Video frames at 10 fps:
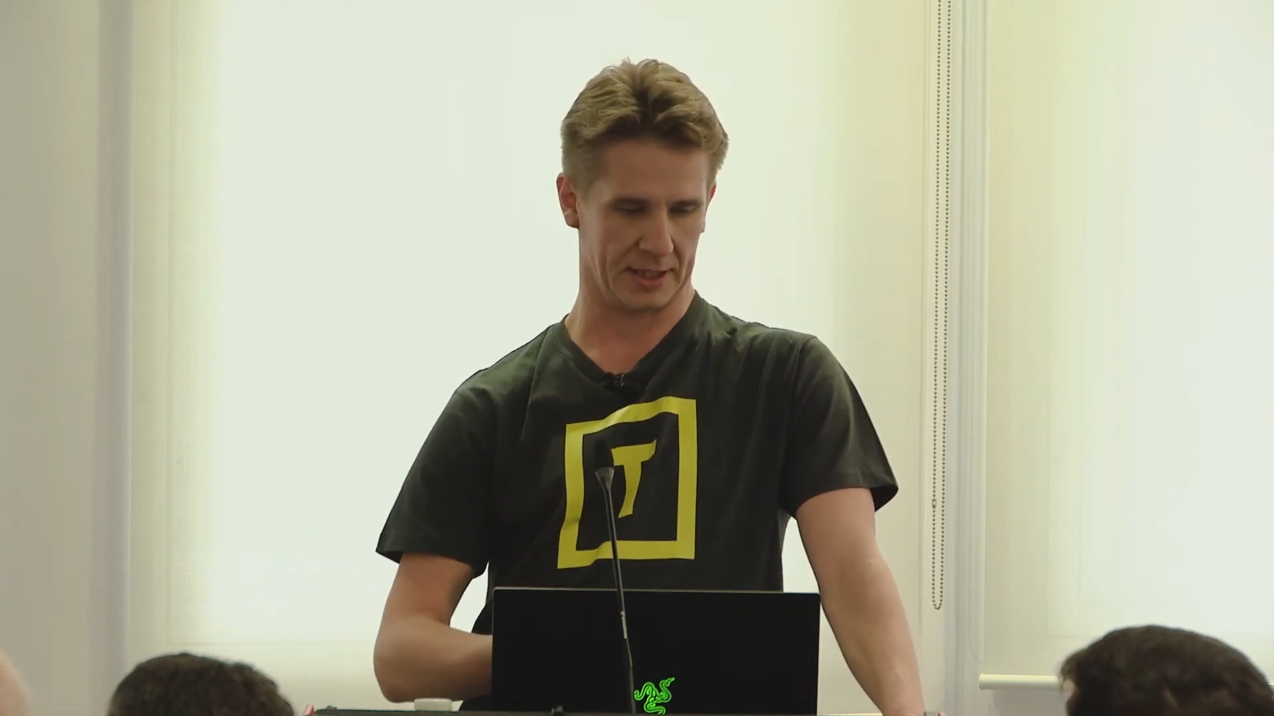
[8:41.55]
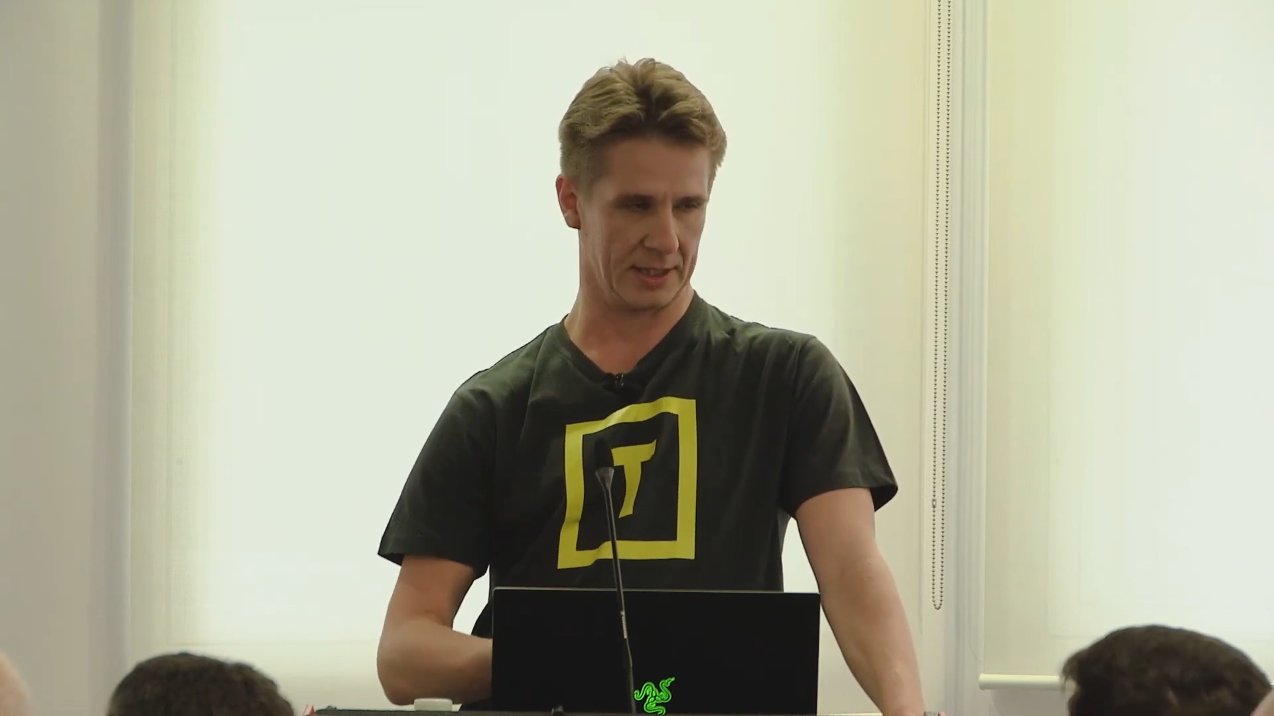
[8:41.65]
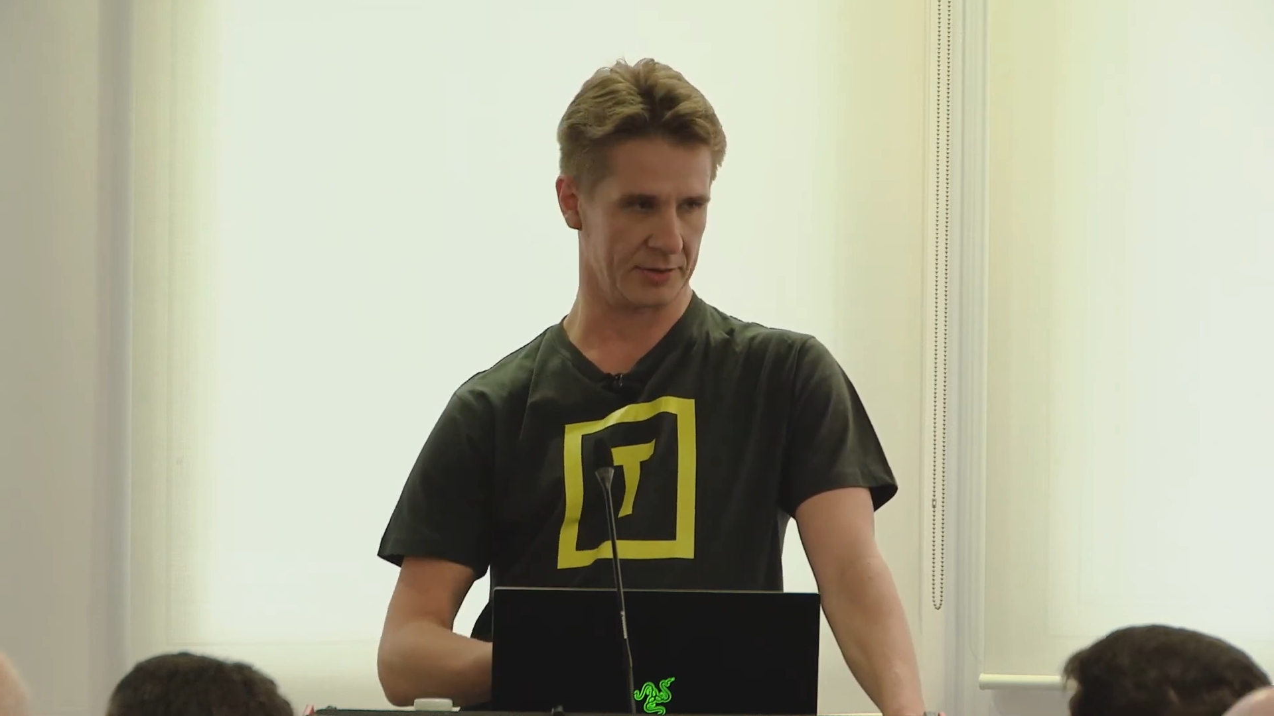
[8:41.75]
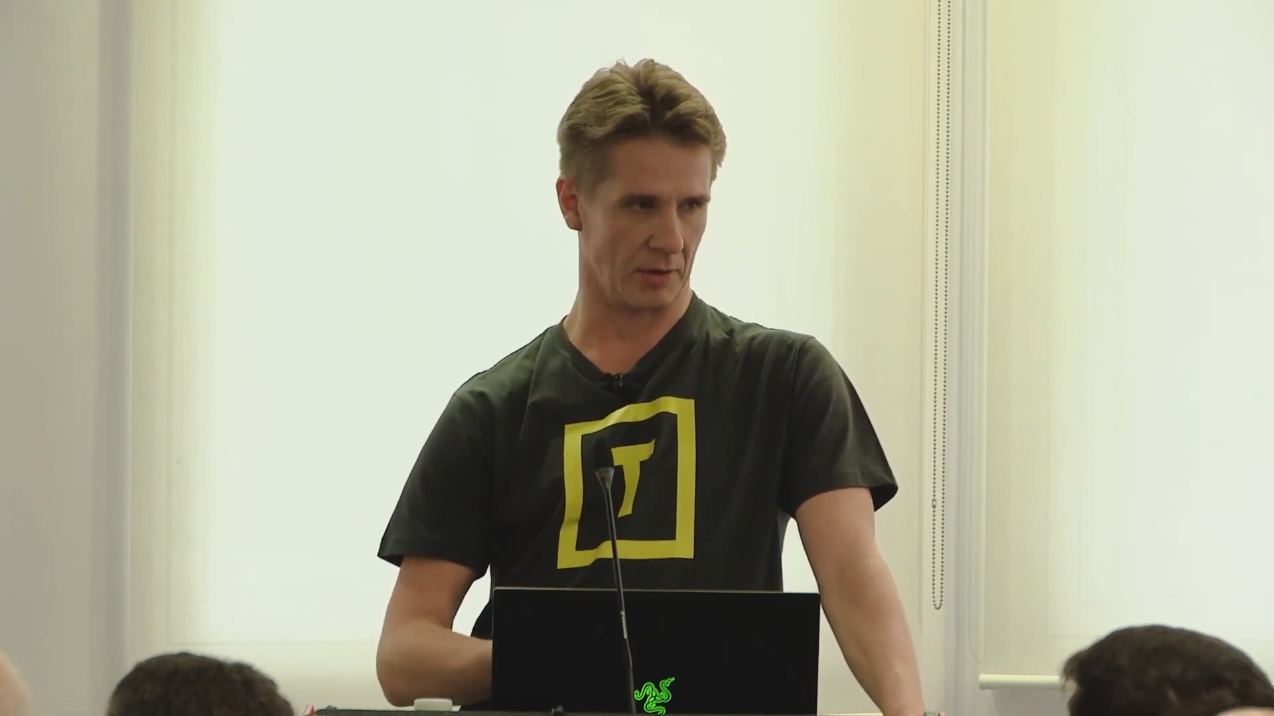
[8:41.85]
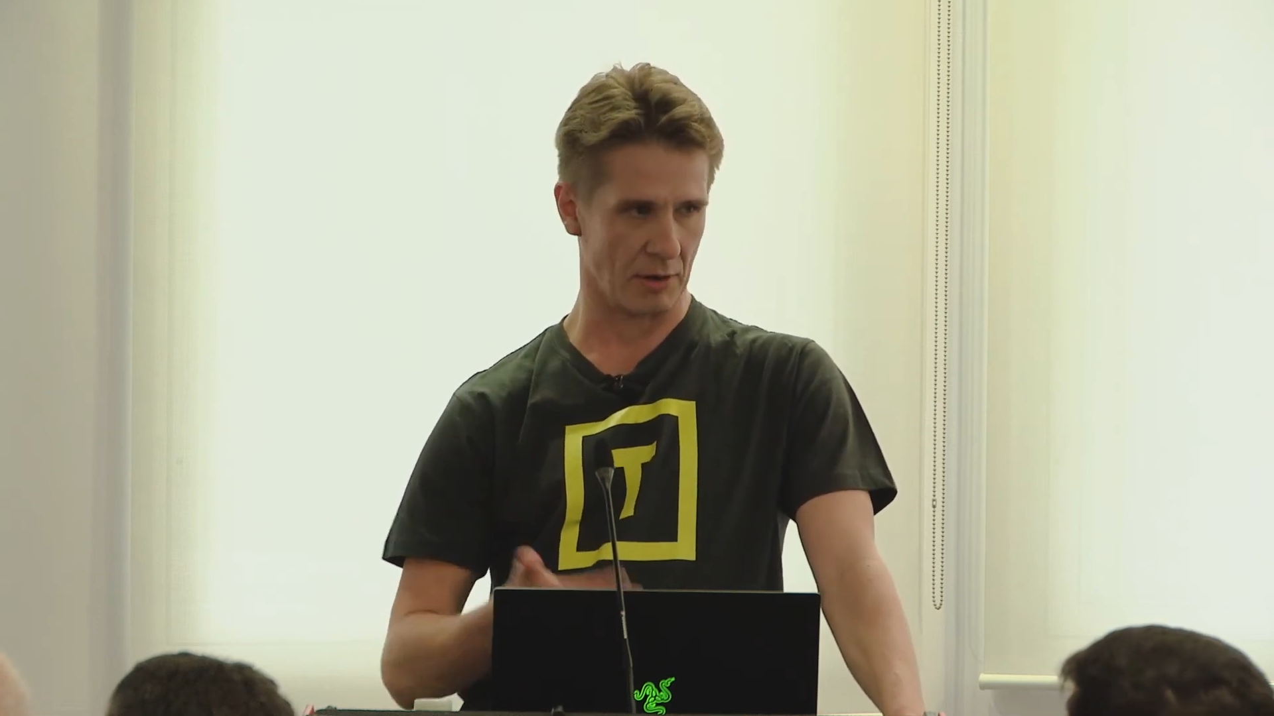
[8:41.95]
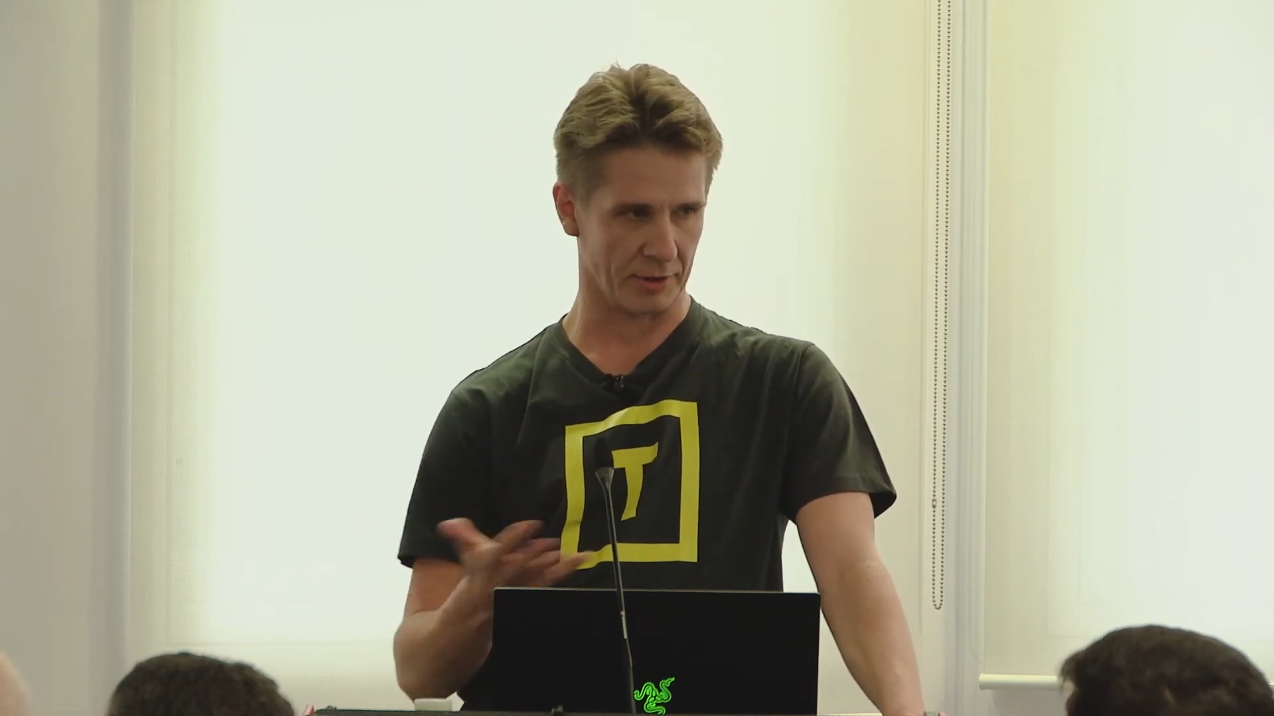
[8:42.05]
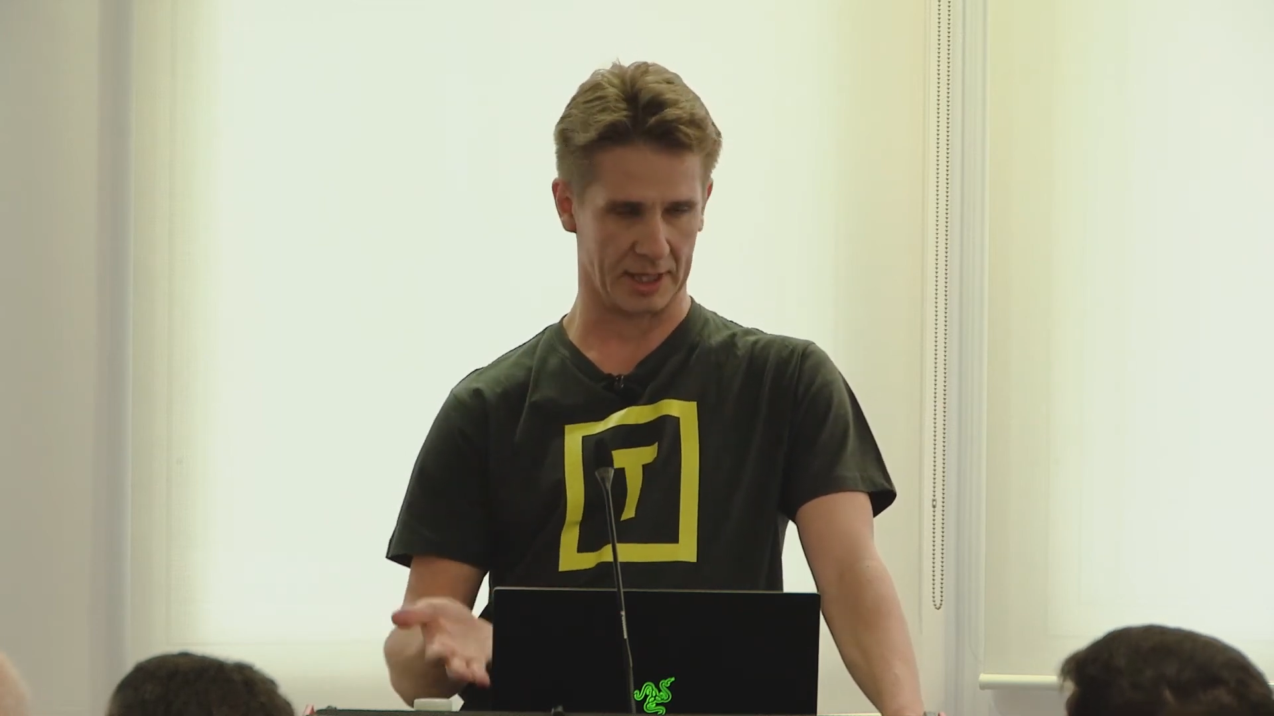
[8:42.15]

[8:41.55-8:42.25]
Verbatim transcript: into our